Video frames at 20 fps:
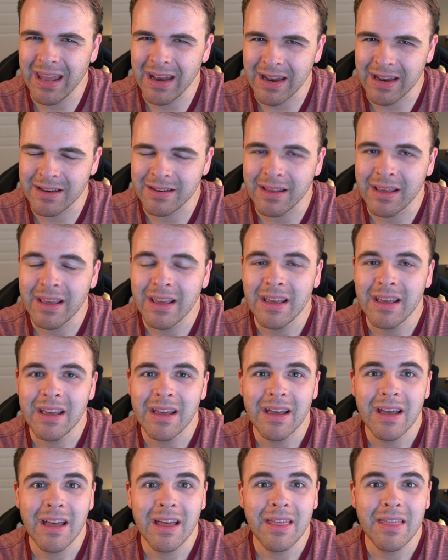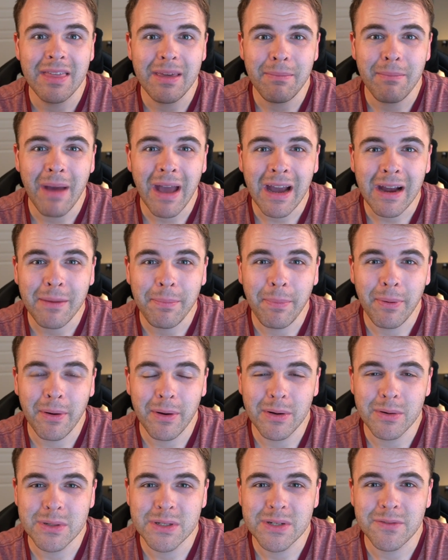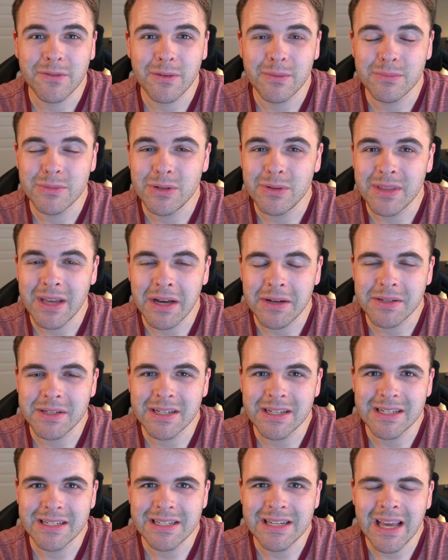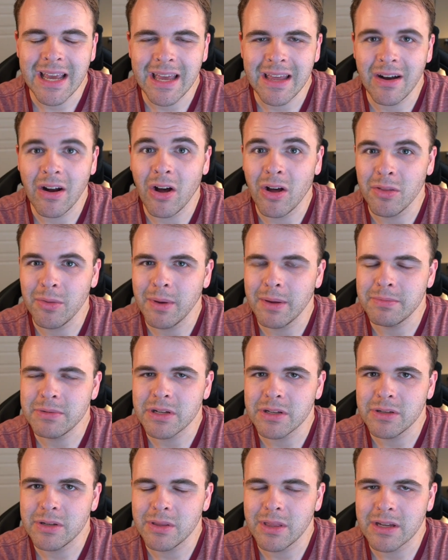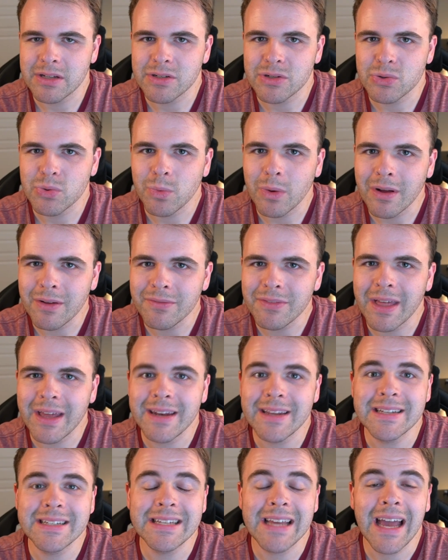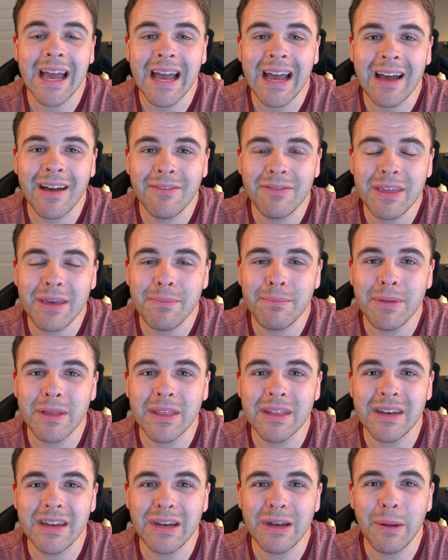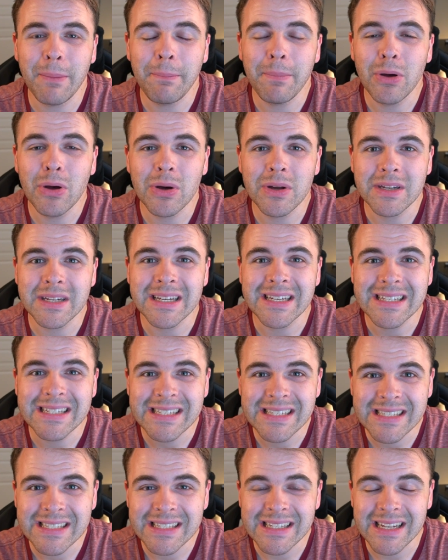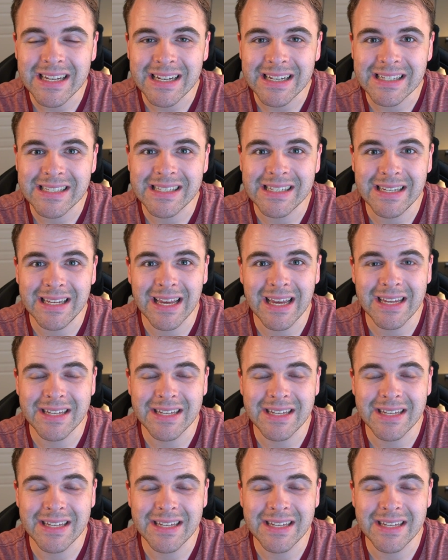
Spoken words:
in it. The Mac Pros from 2010 all the way up till 2012, that is, have the ability to put 6